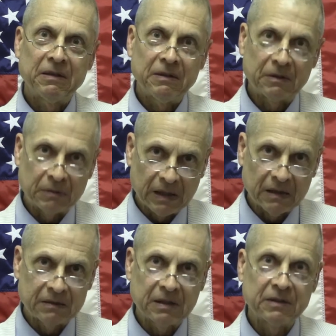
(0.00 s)
your
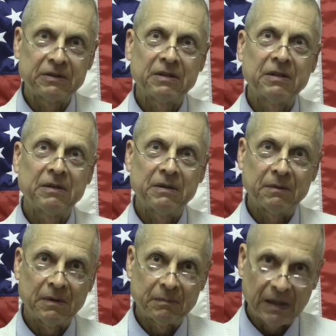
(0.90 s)
relative's
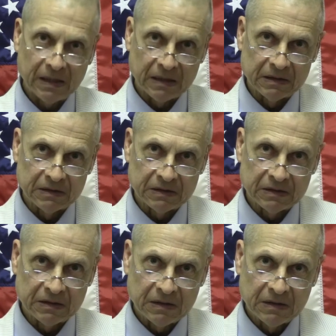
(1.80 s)
remains.